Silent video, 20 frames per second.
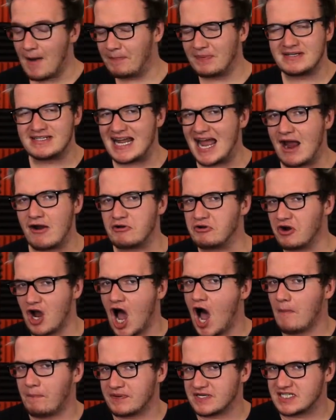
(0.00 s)
Up and down are
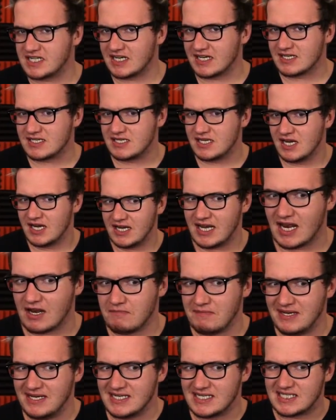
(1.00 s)
opposites, yet
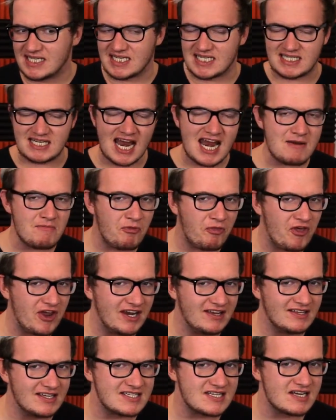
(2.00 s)
it means the same
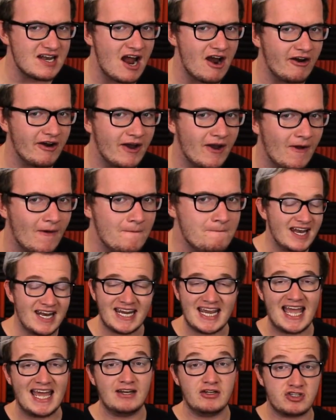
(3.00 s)
thing in the scenario. And
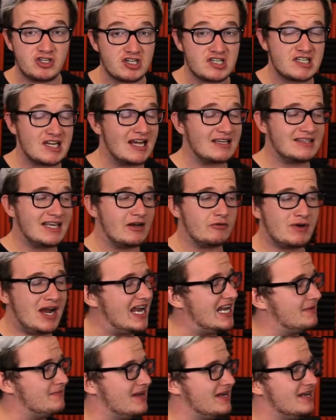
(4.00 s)
again, just like that
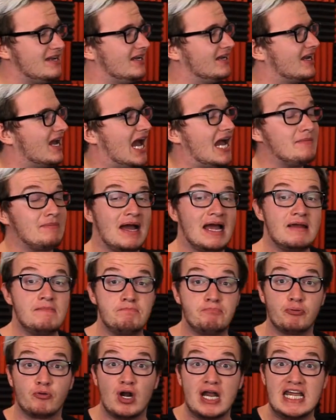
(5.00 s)
random Indian guy, my
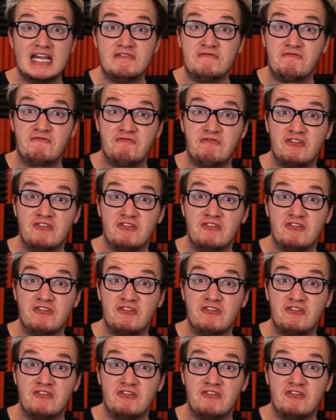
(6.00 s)
brain